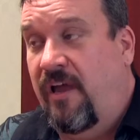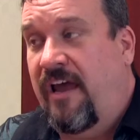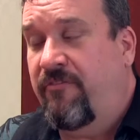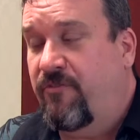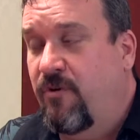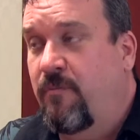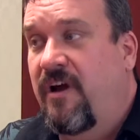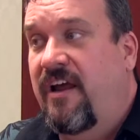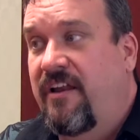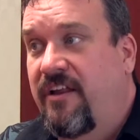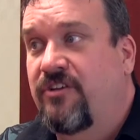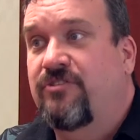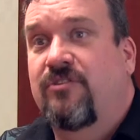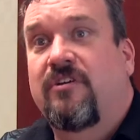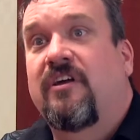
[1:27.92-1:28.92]
After my
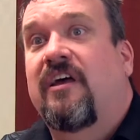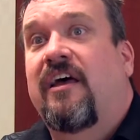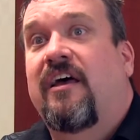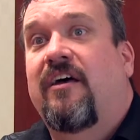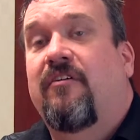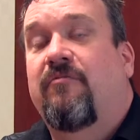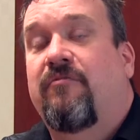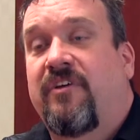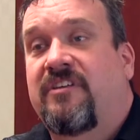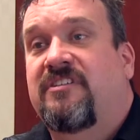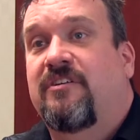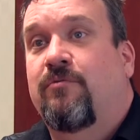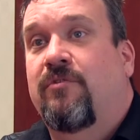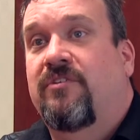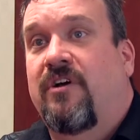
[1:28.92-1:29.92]
initial
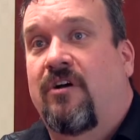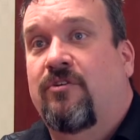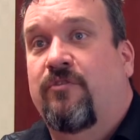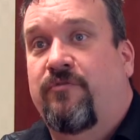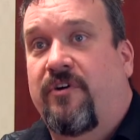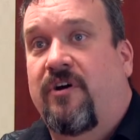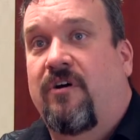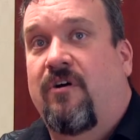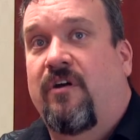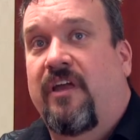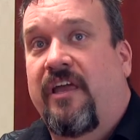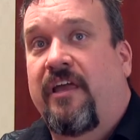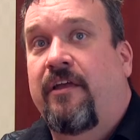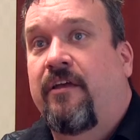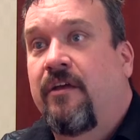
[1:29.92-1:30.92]
visit with Dr. Farrell,
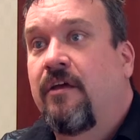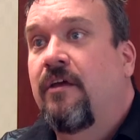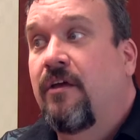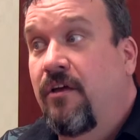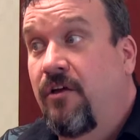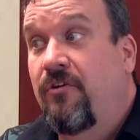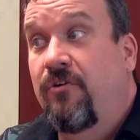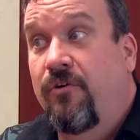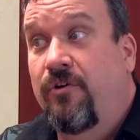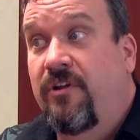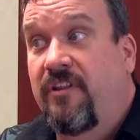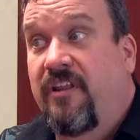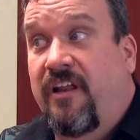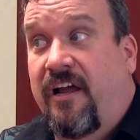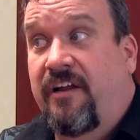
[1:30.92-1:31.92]
he
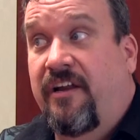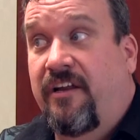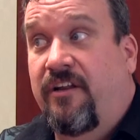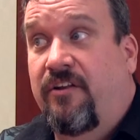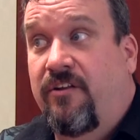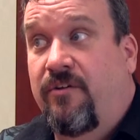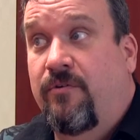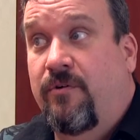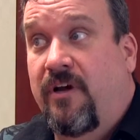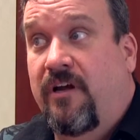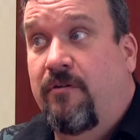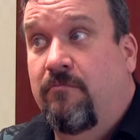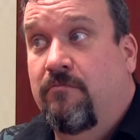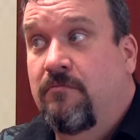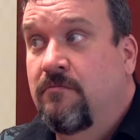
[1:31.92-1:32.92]
concluded that I needed
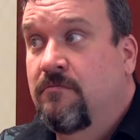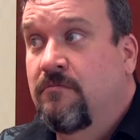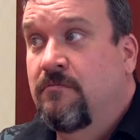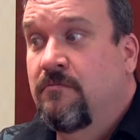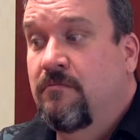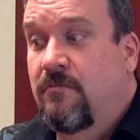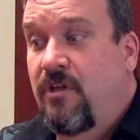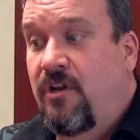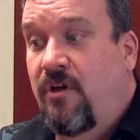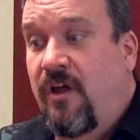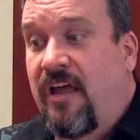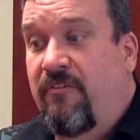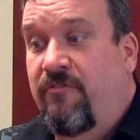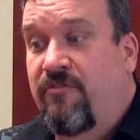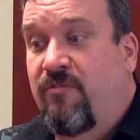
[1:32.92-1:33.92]
to
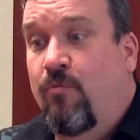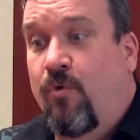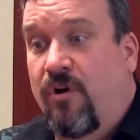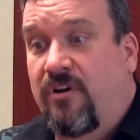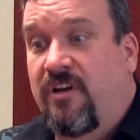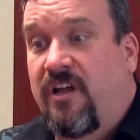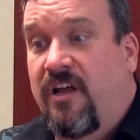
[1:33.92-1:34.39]
have some work